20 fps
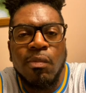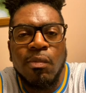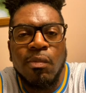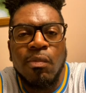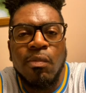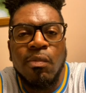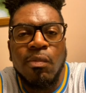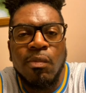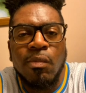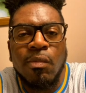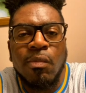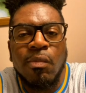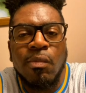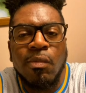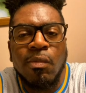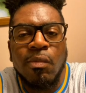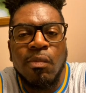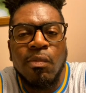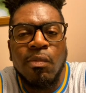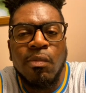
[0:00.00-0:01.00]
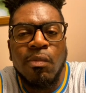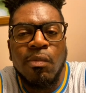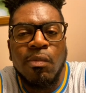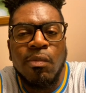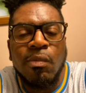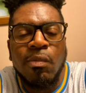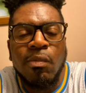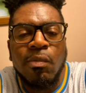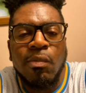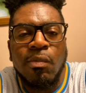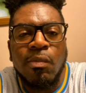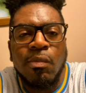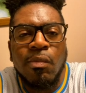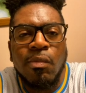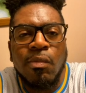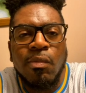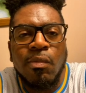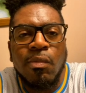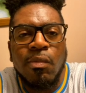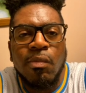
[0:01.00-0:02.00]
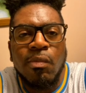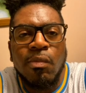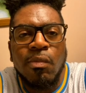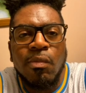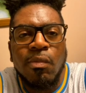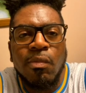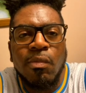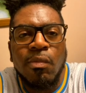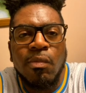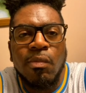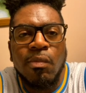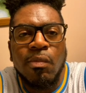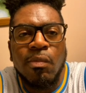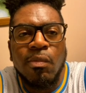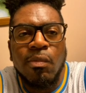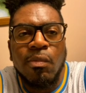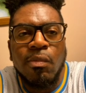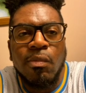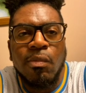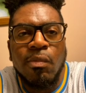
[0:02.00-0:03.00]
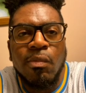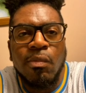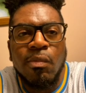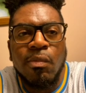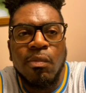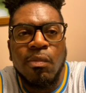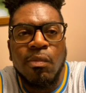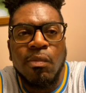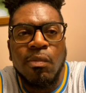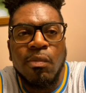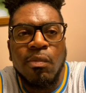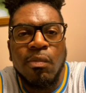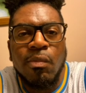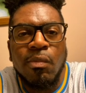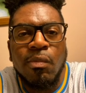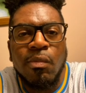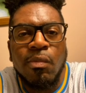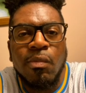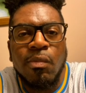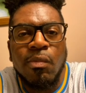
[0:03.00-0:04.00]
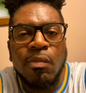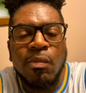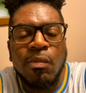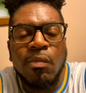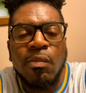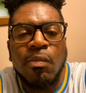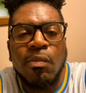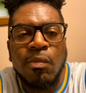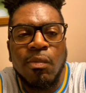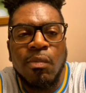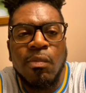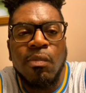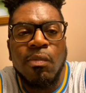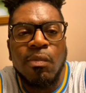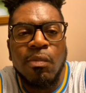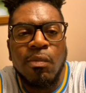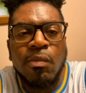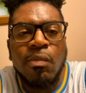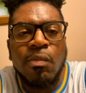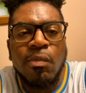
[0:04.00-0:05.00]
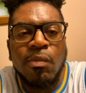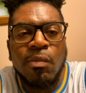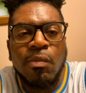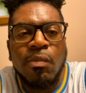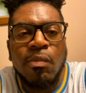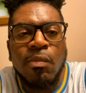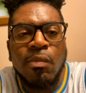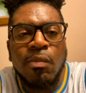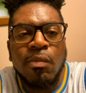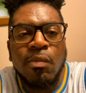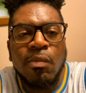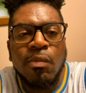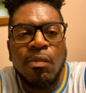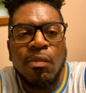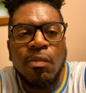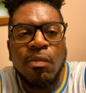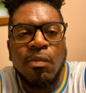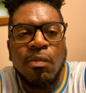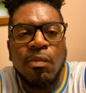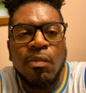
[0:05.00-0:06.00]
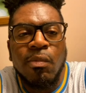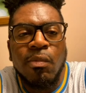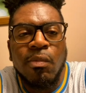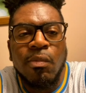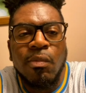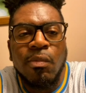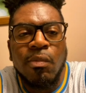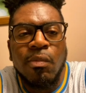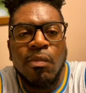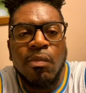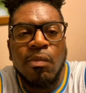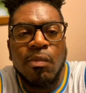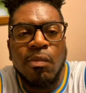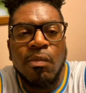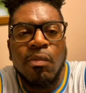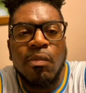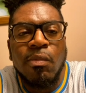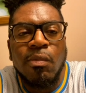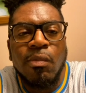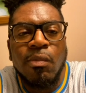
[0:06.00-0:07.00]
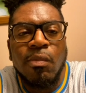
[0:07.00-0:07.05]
This person isn't speaking.